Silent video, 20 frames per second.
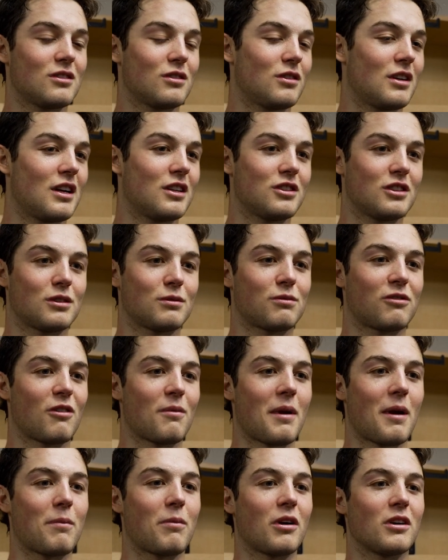So, yeah, just for
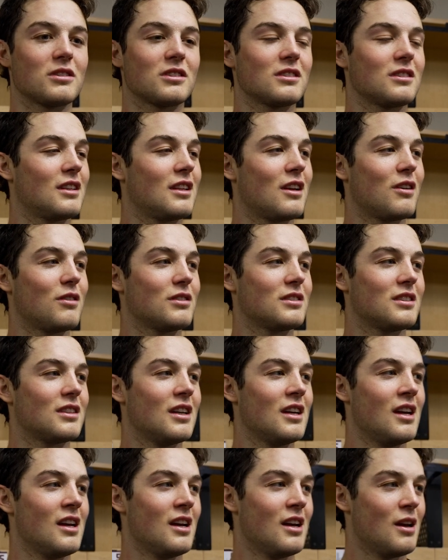me personally, that was
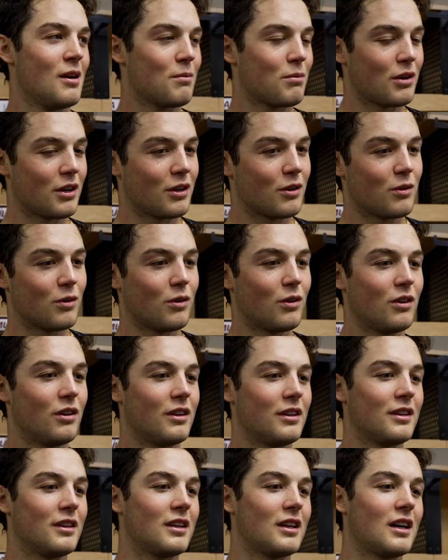pretty cool,
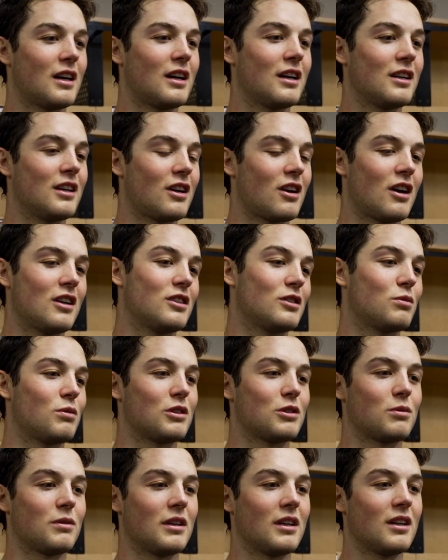and, you know, I just
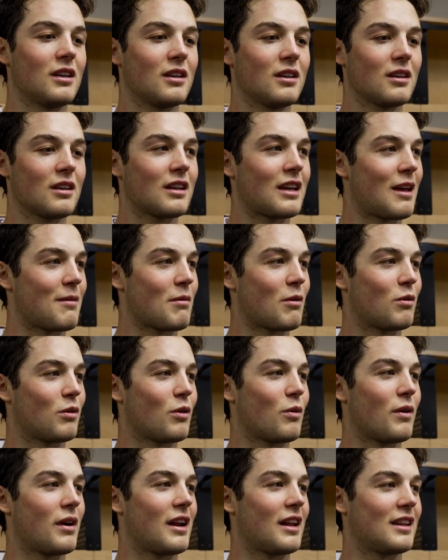wish we came up with
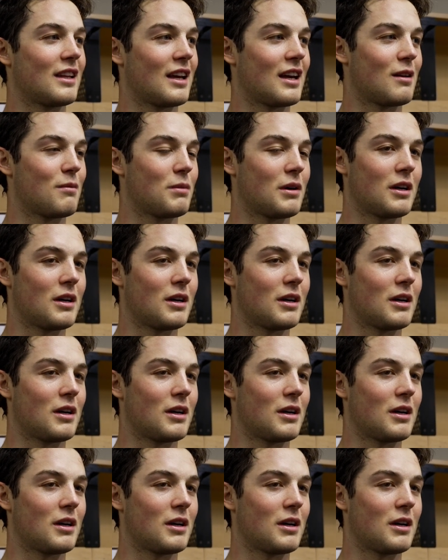a win at the end.